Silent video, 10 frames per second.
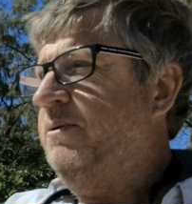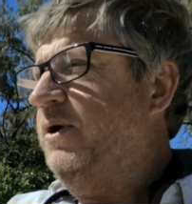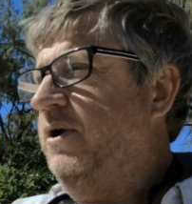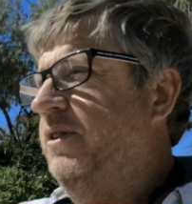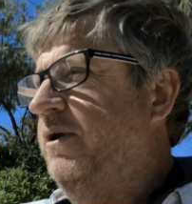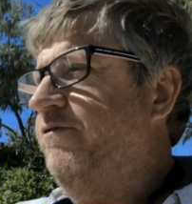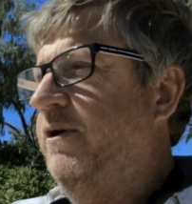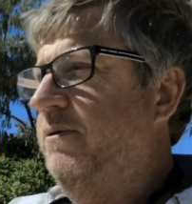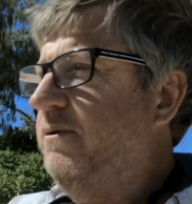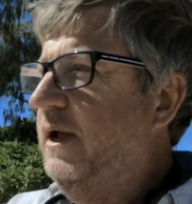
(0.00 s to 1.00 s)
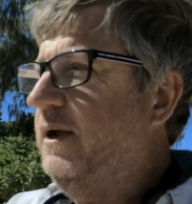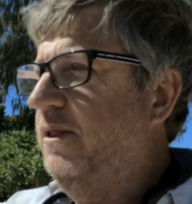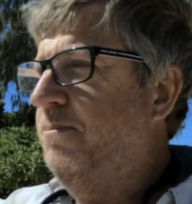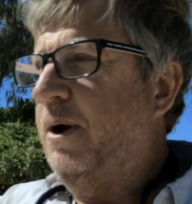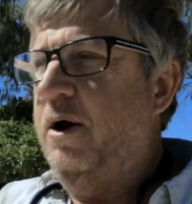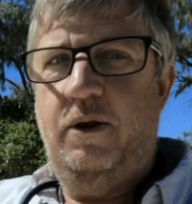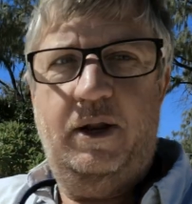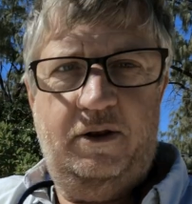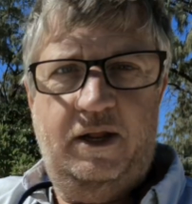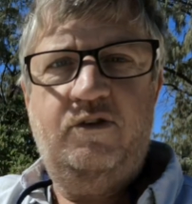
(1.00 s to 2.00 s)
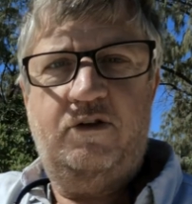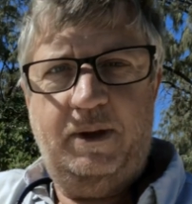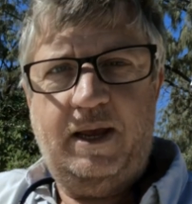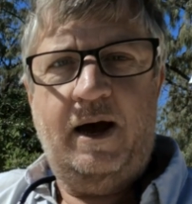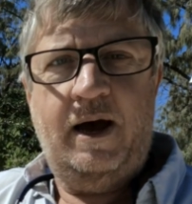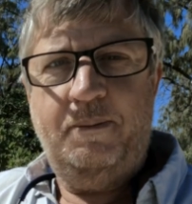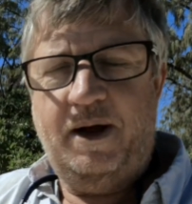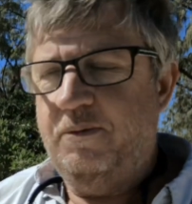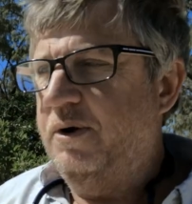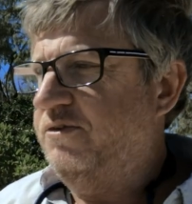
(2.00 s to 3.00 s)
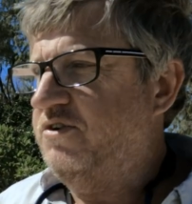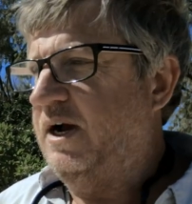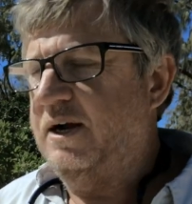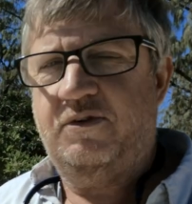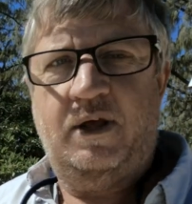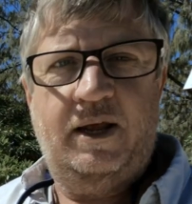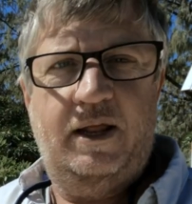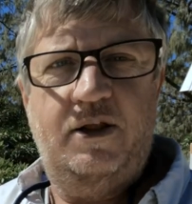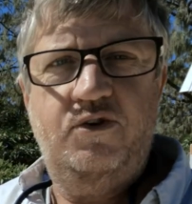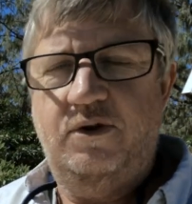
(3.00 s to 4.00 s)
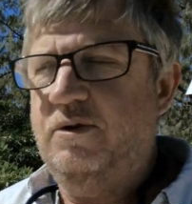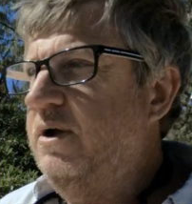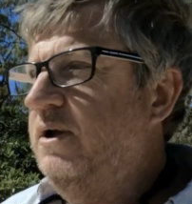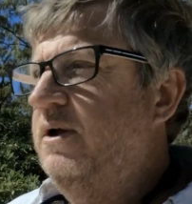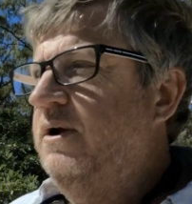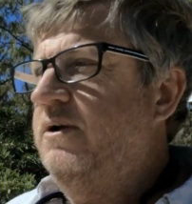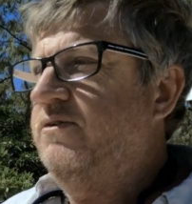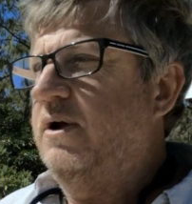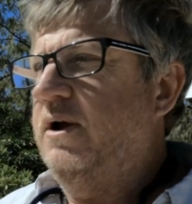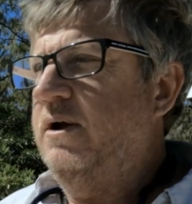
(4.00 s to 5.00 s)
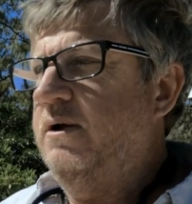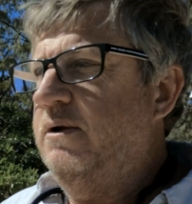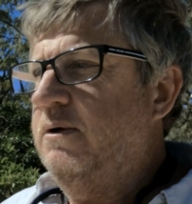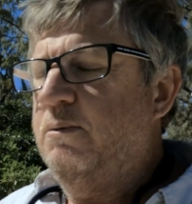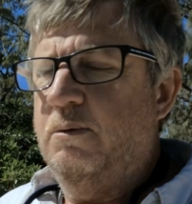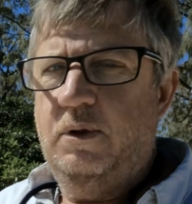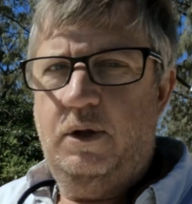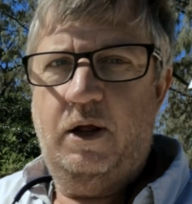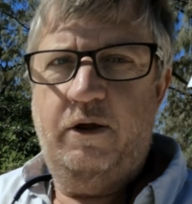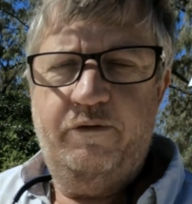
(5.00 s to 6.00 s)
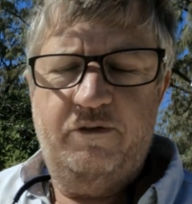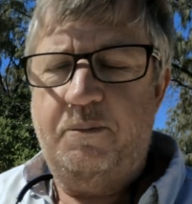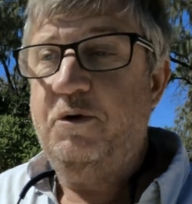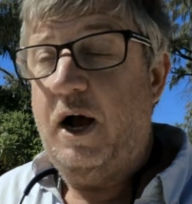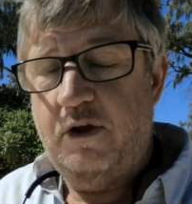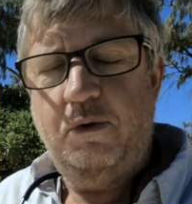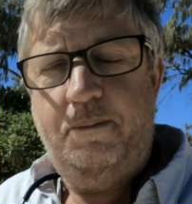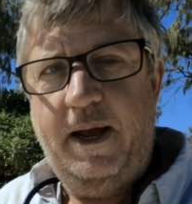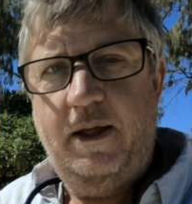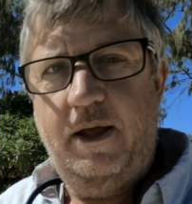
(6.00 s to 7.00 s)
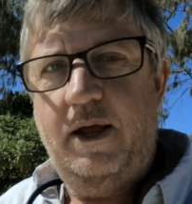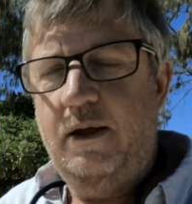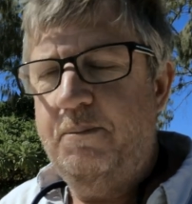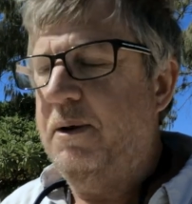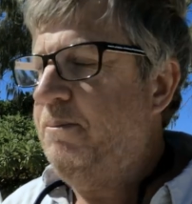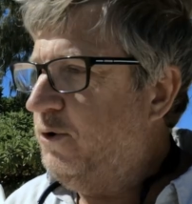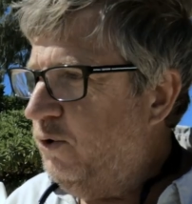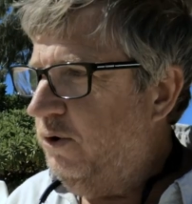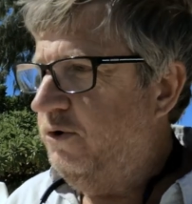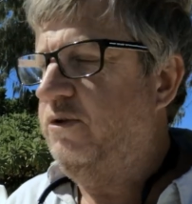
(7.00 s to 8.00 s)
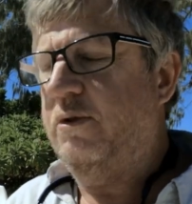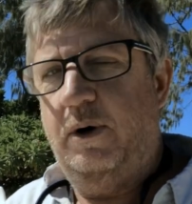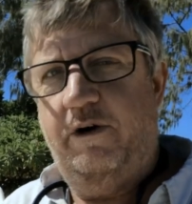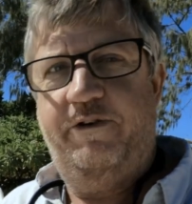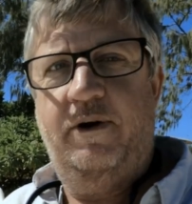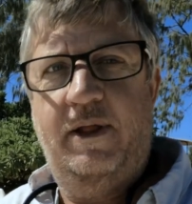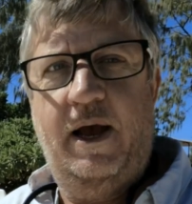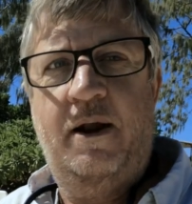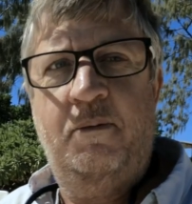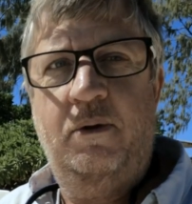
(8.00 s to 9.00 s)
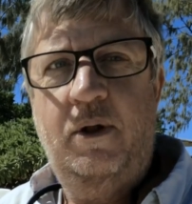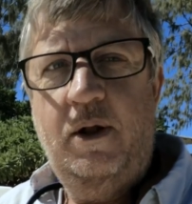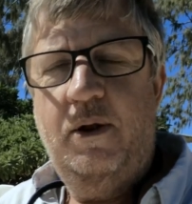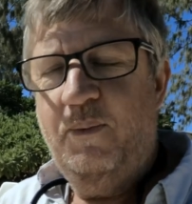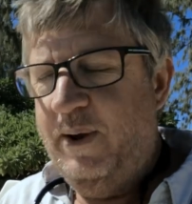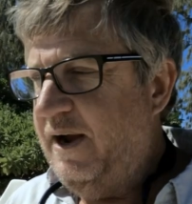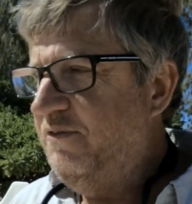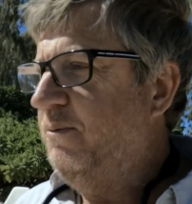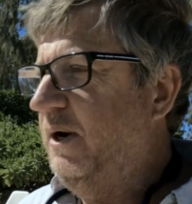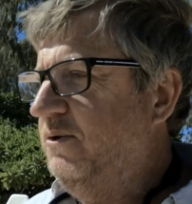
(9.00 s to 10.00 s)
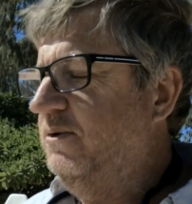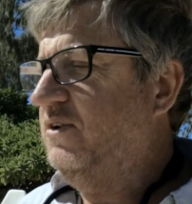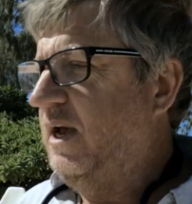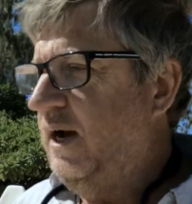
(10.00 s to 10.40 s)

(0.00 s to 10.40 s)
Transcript: when we got it on the front deck of the boat, it needs to be calm, otherwise the shark's going to get injured. So, you know, if it was up to us, we'd be out there, but because of the welfare of the animal, we have to wait till it's